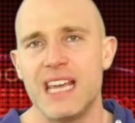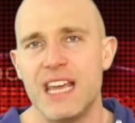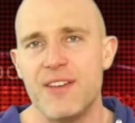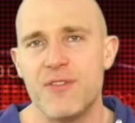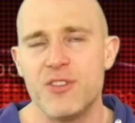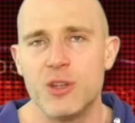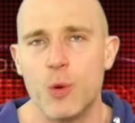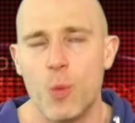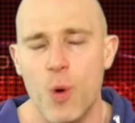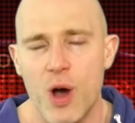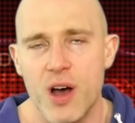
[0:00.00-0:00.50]

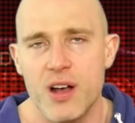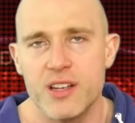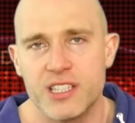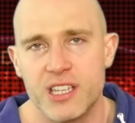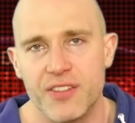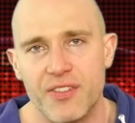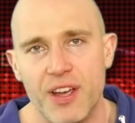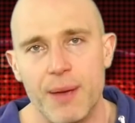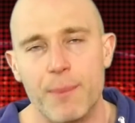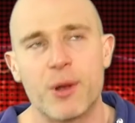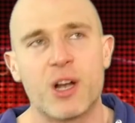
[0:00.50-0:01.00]
even the worst
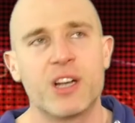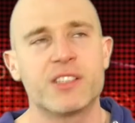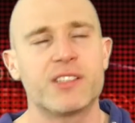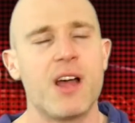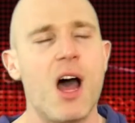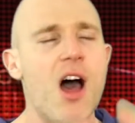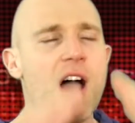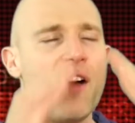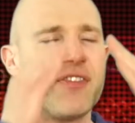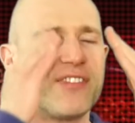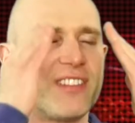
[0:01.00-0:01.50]
of it, because
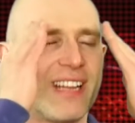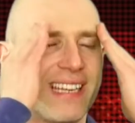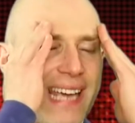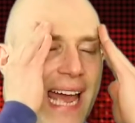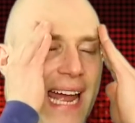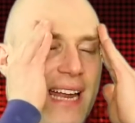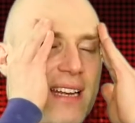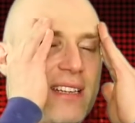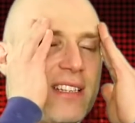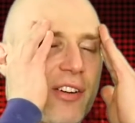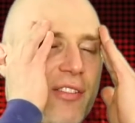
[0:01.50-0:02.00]
after
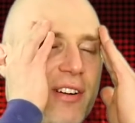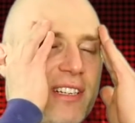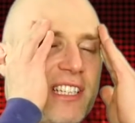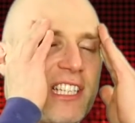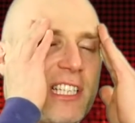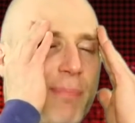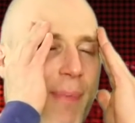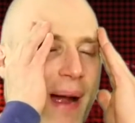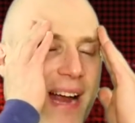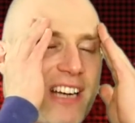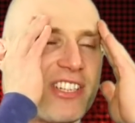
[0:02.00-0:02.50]
Kenta had
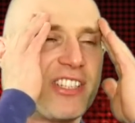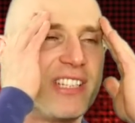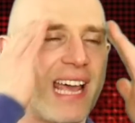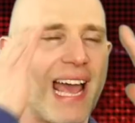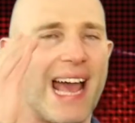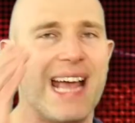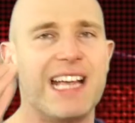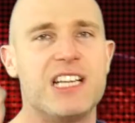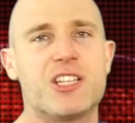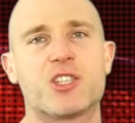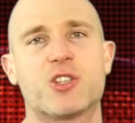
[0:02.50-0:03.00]
smashed the
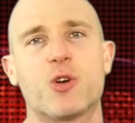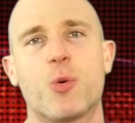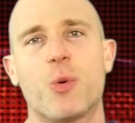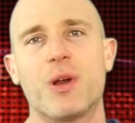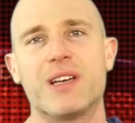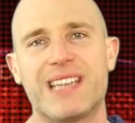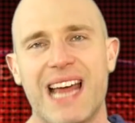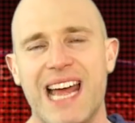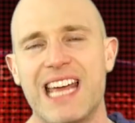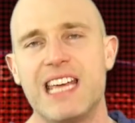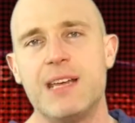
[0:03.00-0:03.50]
ace through a
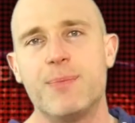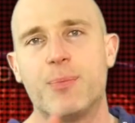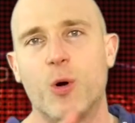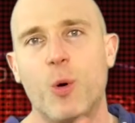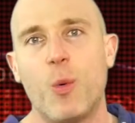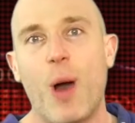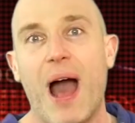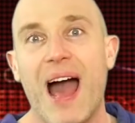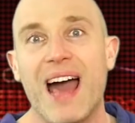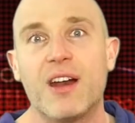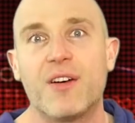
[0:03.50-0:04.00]

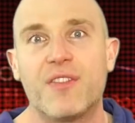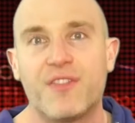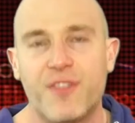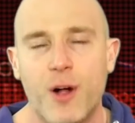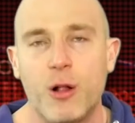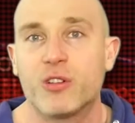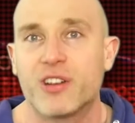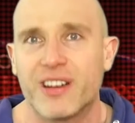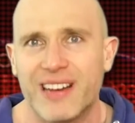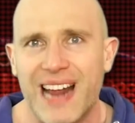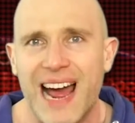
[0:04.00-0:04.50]
table and a
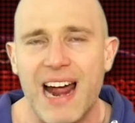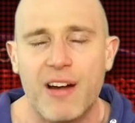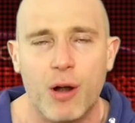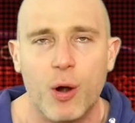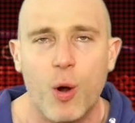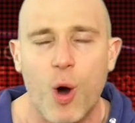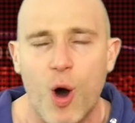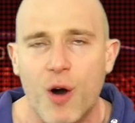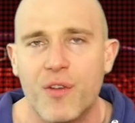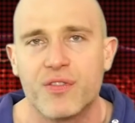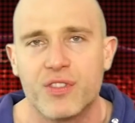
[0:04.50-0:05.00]
Falcon
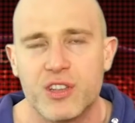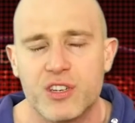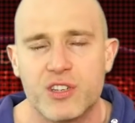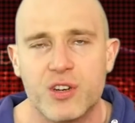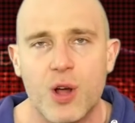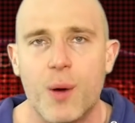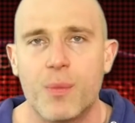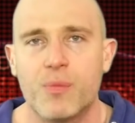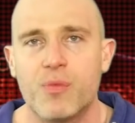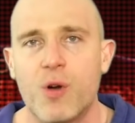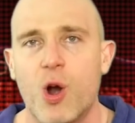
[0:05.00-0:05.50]
Arrow off the
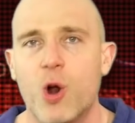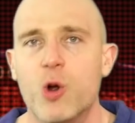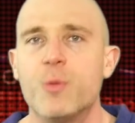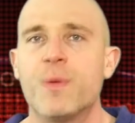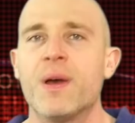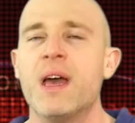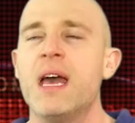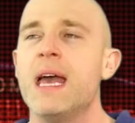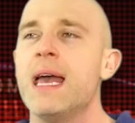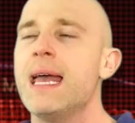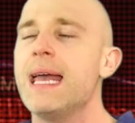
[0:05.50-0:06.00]
top rope,